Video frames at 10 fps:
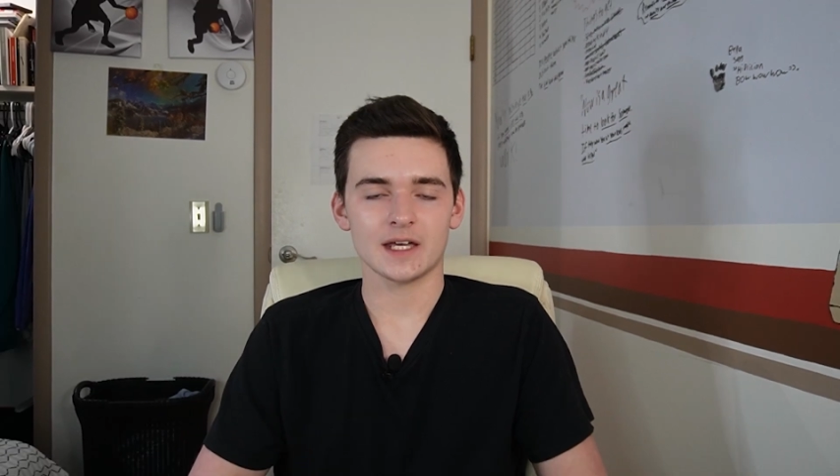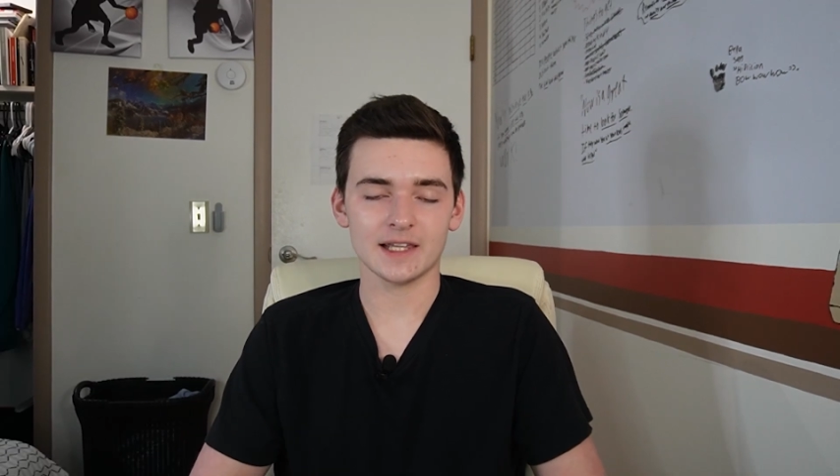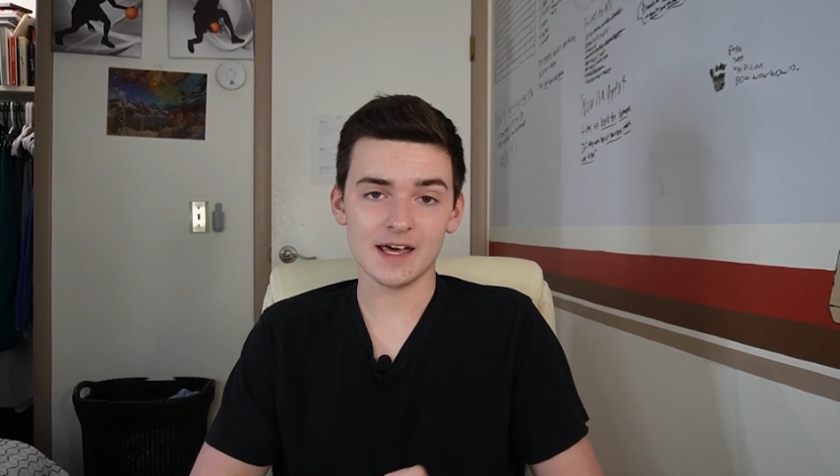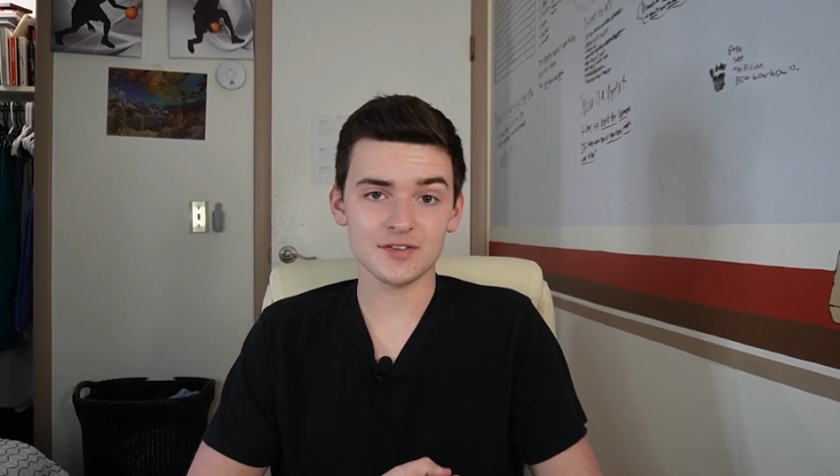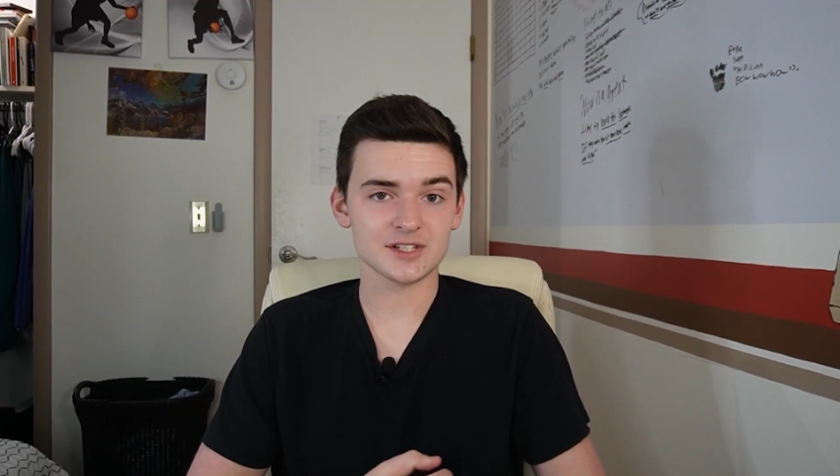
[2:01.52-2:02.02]
A
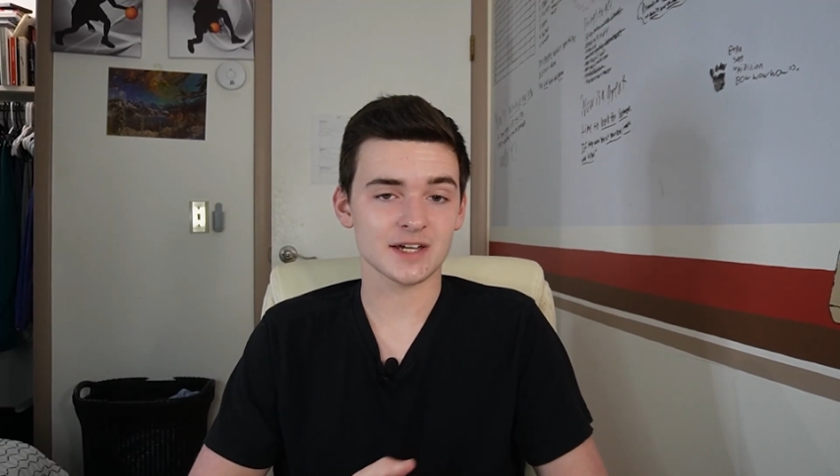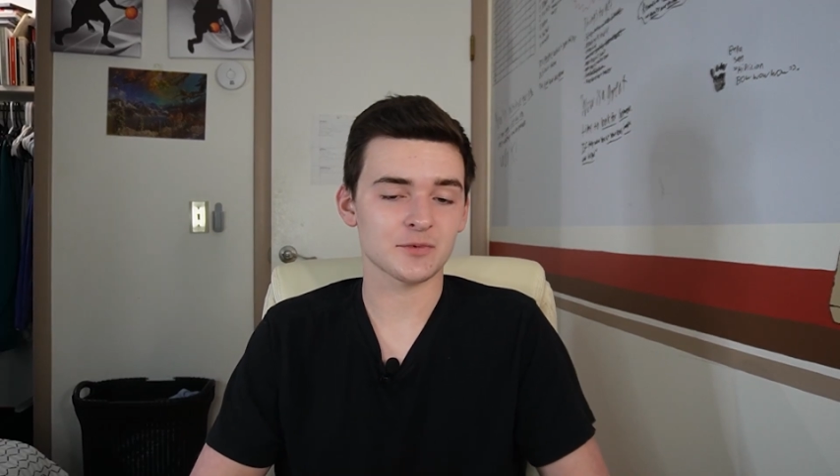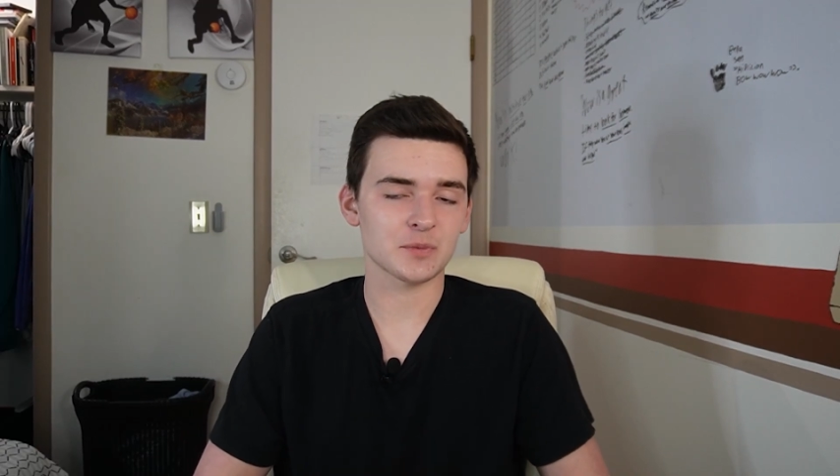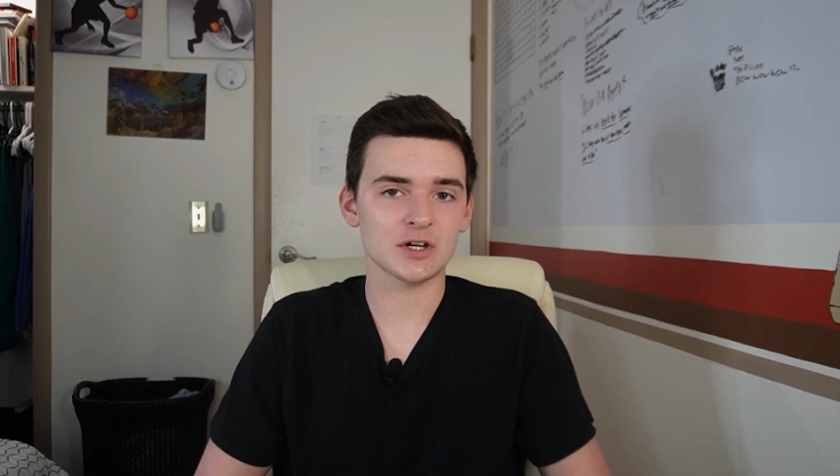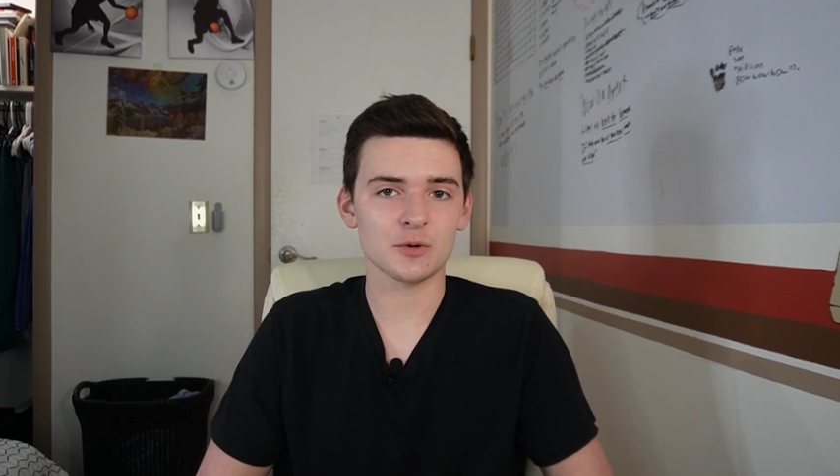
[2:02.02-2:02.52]
lot of the time
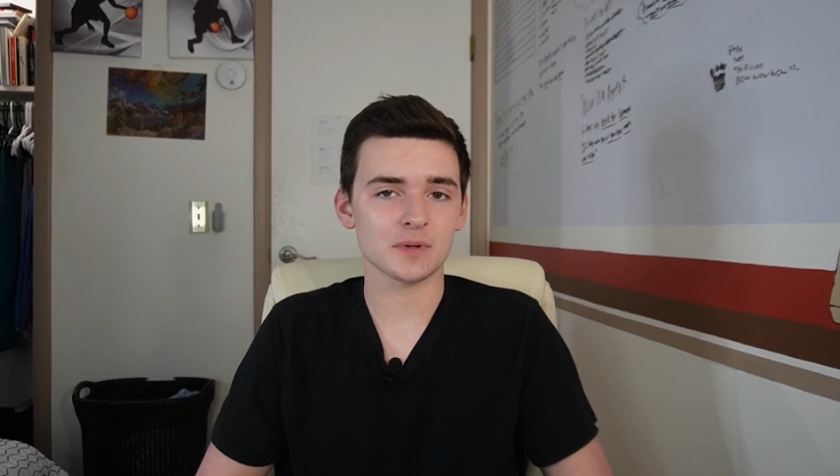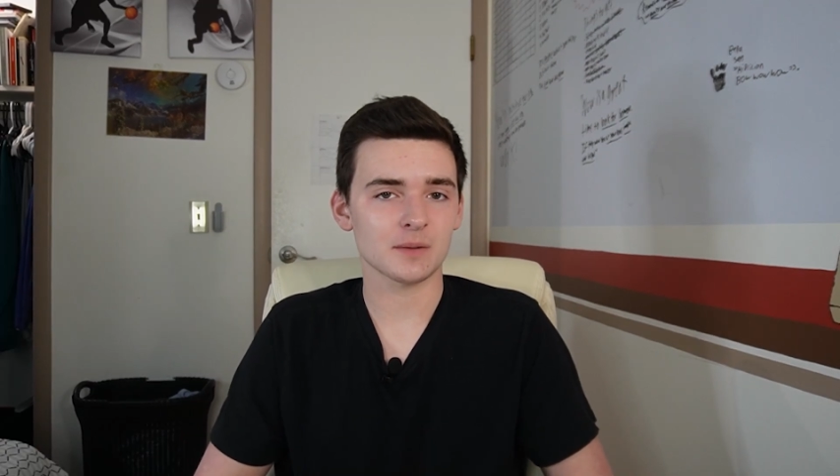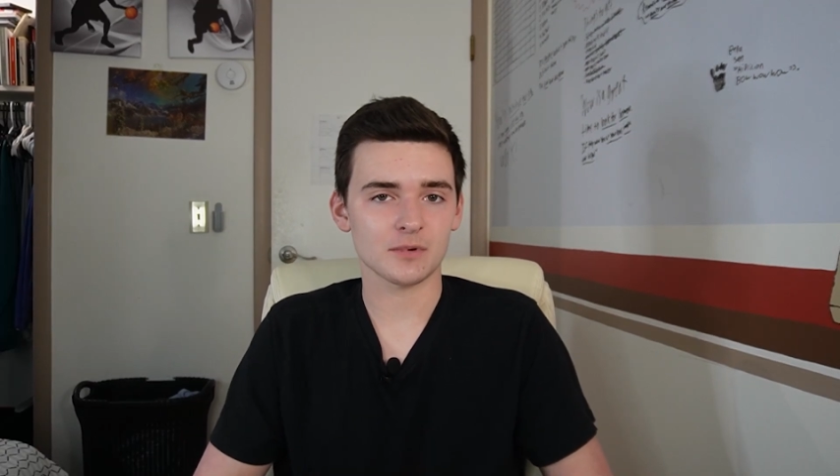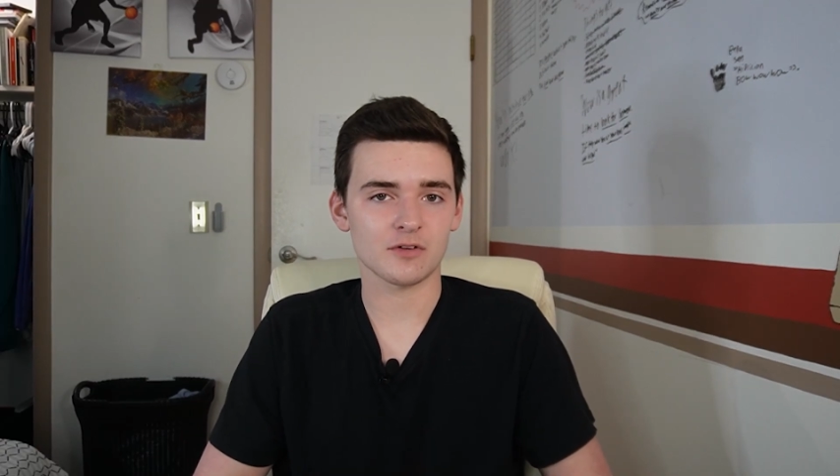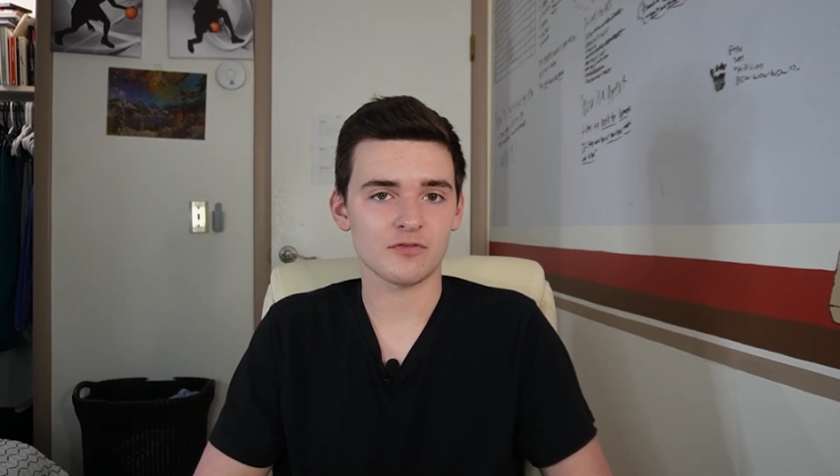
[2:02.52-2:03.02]
when we open
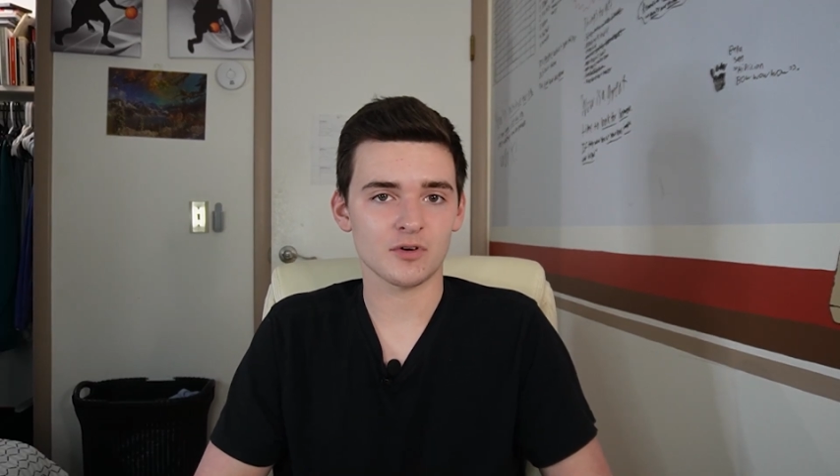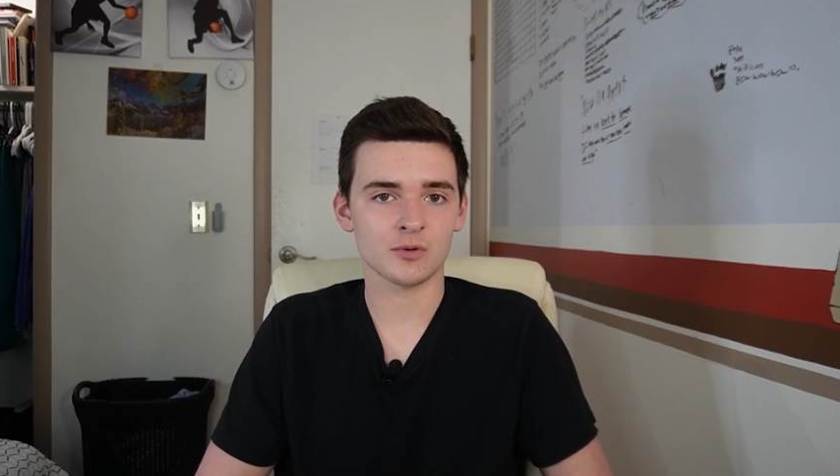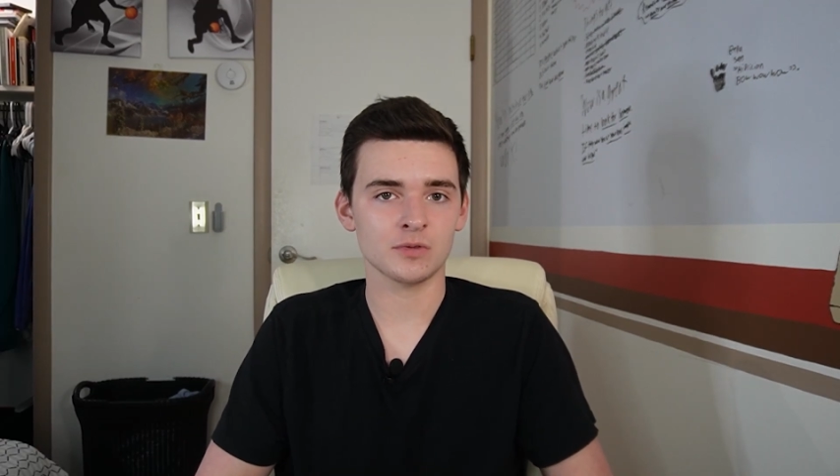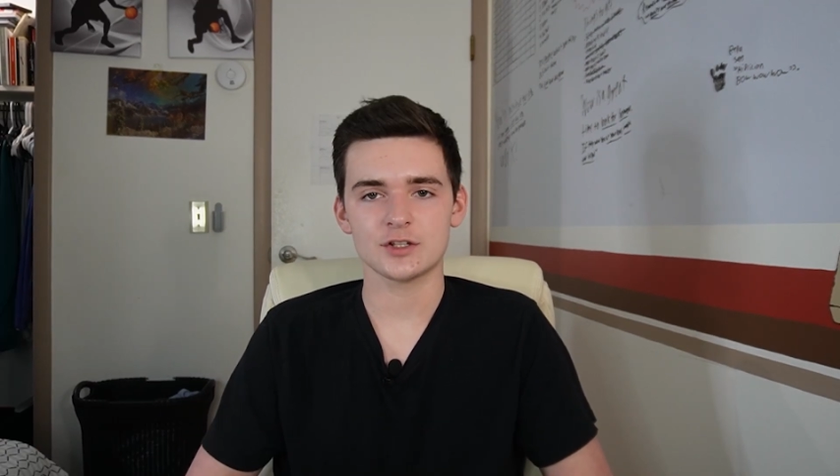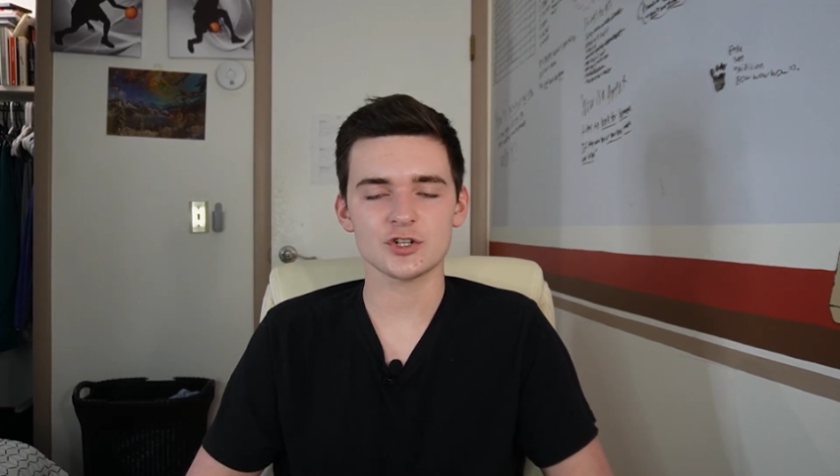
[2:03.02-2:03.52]
up our
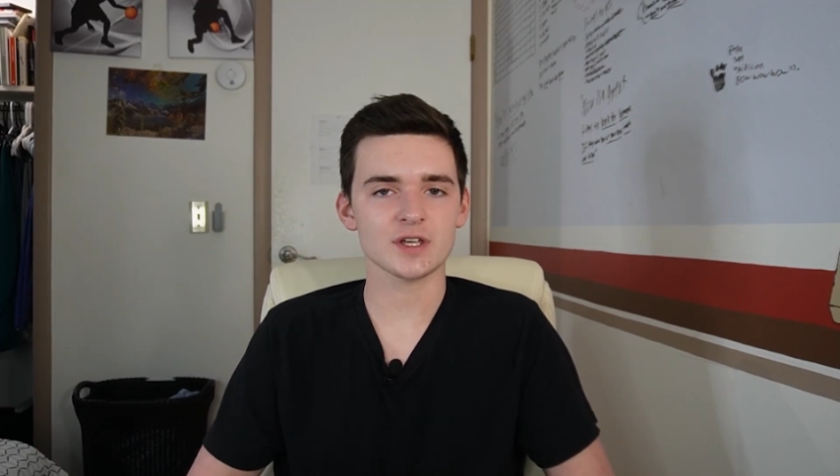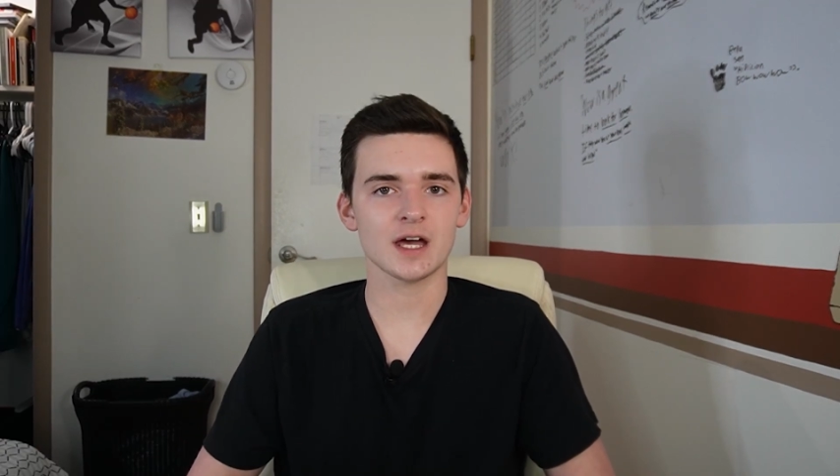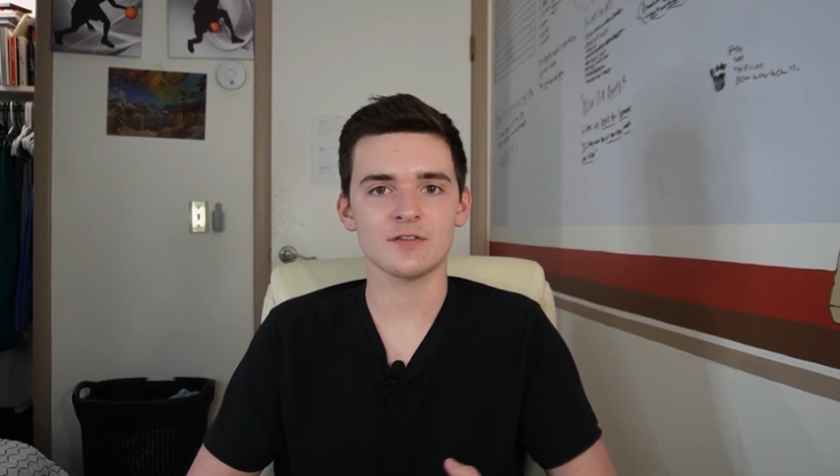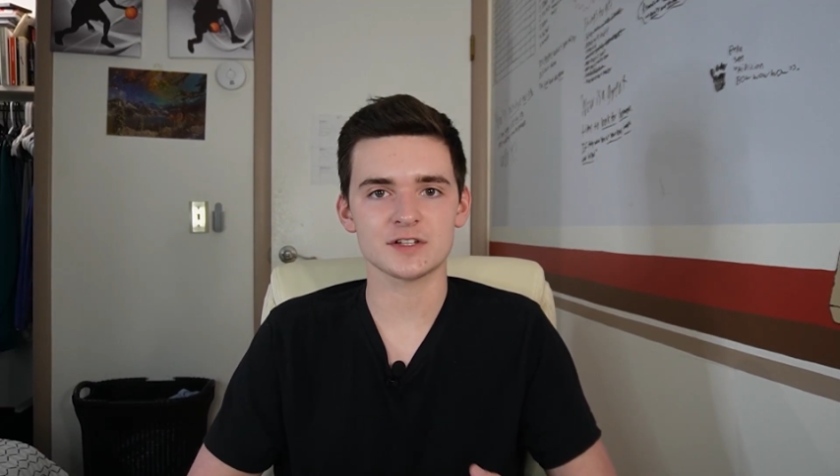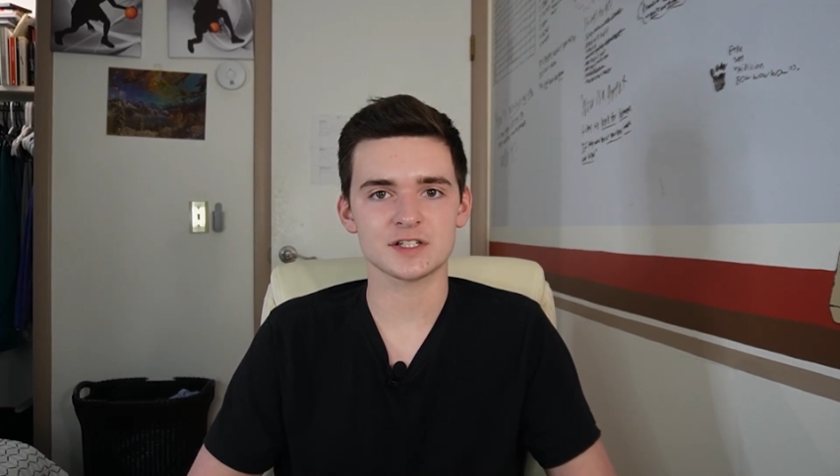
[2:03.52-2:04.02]
phone, it's just out of a